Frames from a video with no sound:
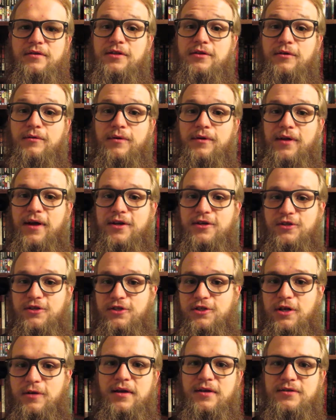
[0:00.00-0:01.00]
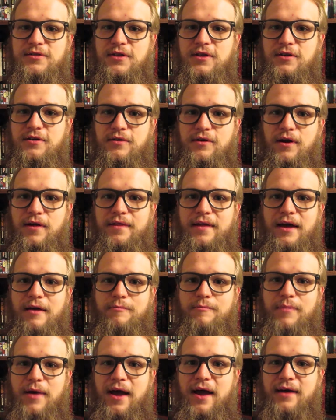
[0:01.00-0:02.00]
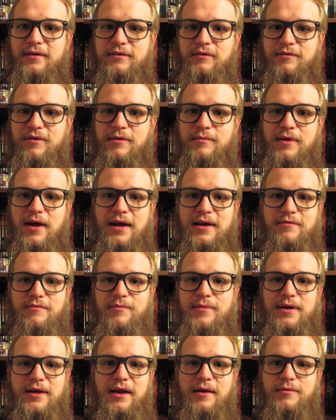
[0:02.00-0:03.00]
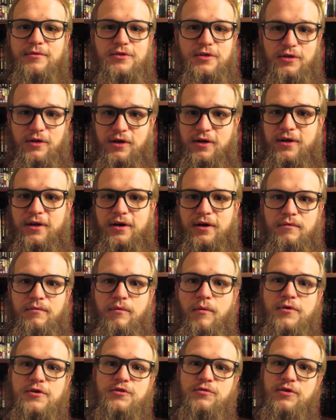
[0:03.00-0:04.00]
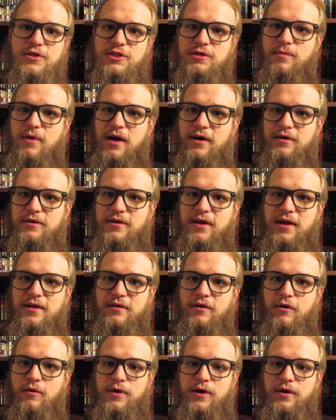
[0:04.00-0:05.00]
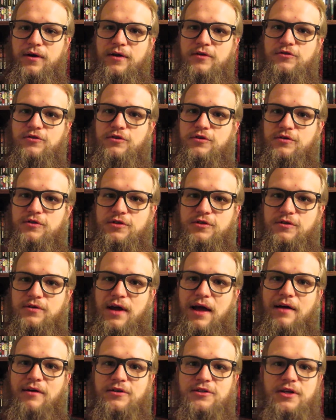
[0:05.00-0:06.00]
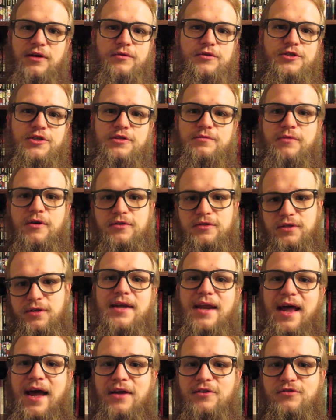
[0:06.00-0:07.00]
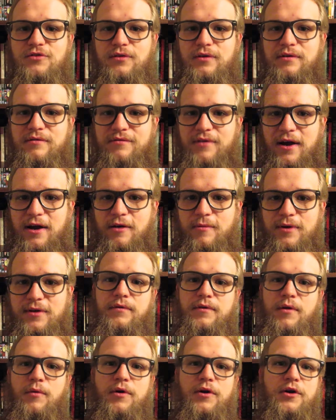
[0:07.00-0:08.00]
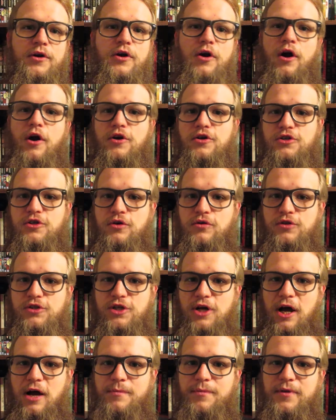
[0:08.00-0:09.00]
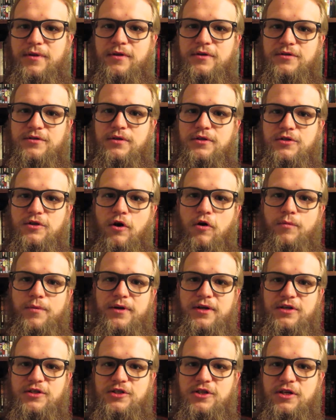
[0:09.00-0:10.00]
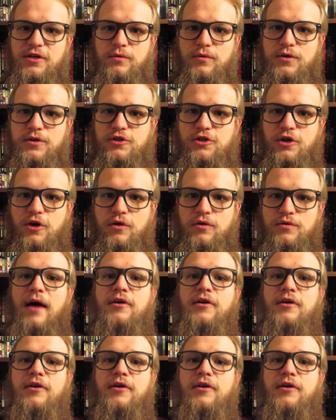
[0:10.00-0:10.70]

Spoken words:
that their relationship continued on that path of him not even being able to look at her. When we switch to modern day, though, you're introduced to Agathe when she's most in a natural environment. They work at a car show shop, and there's this opening sequence shows